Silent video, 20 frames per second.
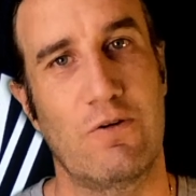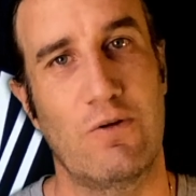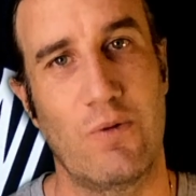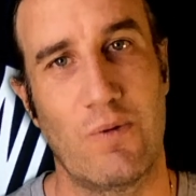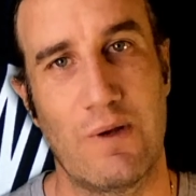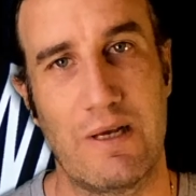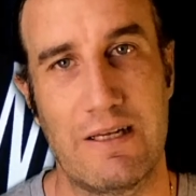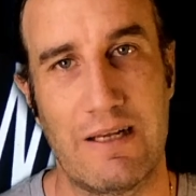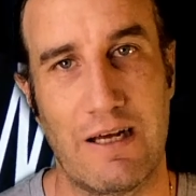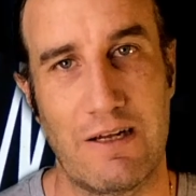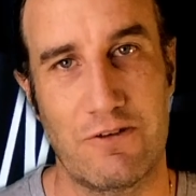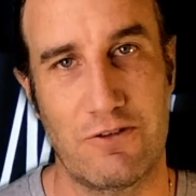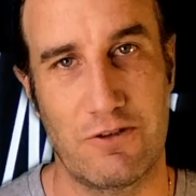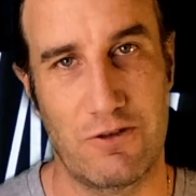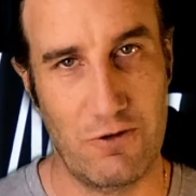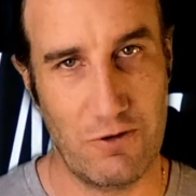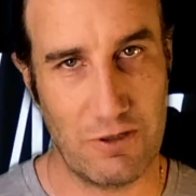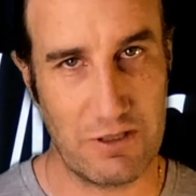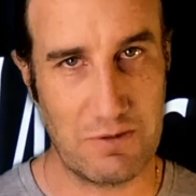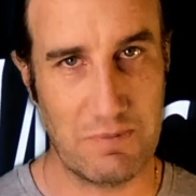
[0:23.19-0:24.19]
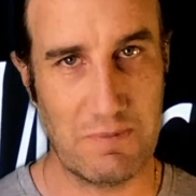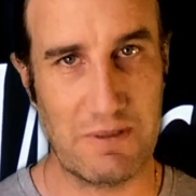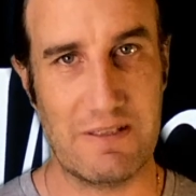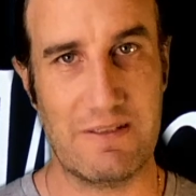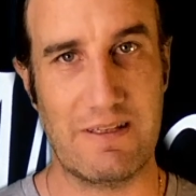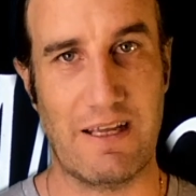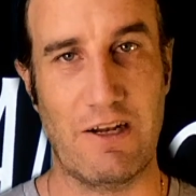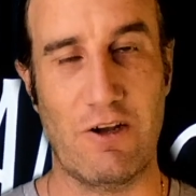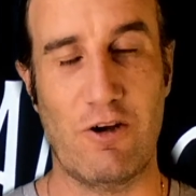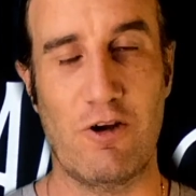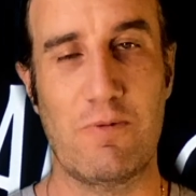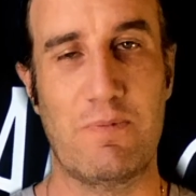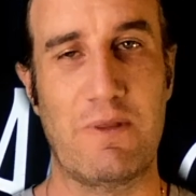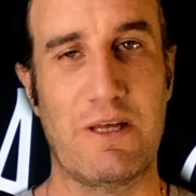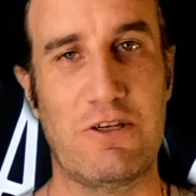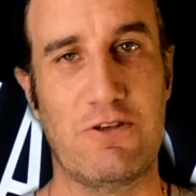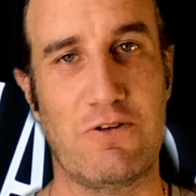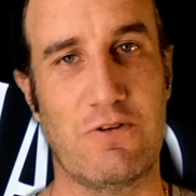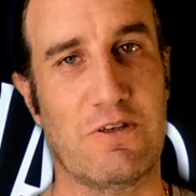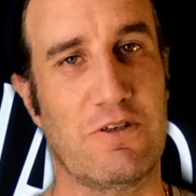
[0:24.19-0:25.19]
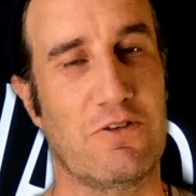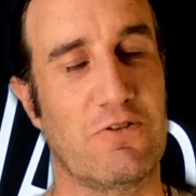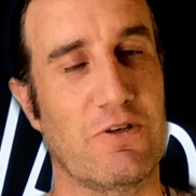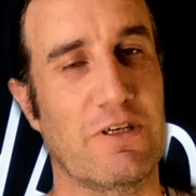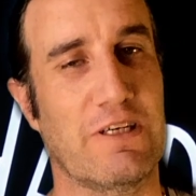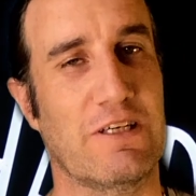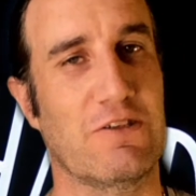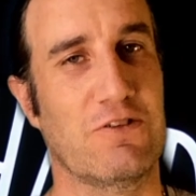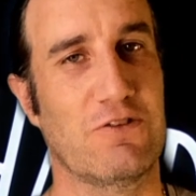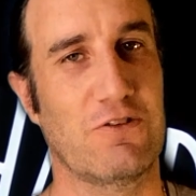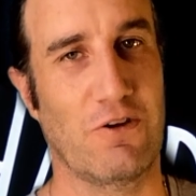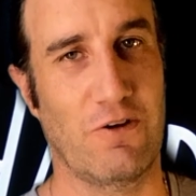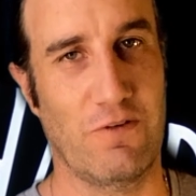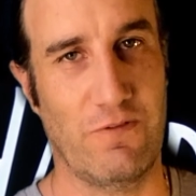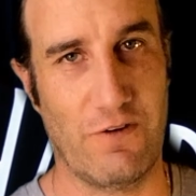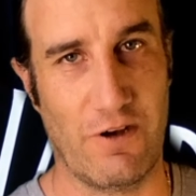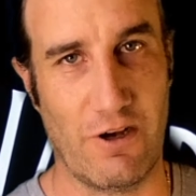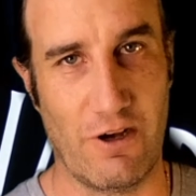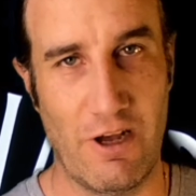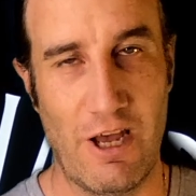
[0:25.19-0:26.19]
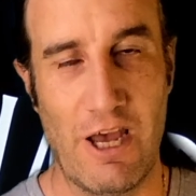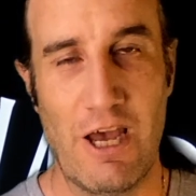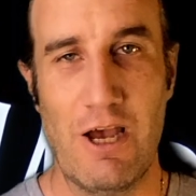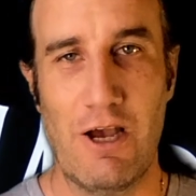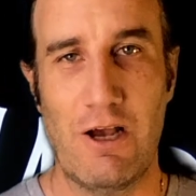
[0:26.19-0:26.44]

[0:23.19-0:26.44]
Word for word: all the way down to Christmas and I hope that you're enjoying it so far.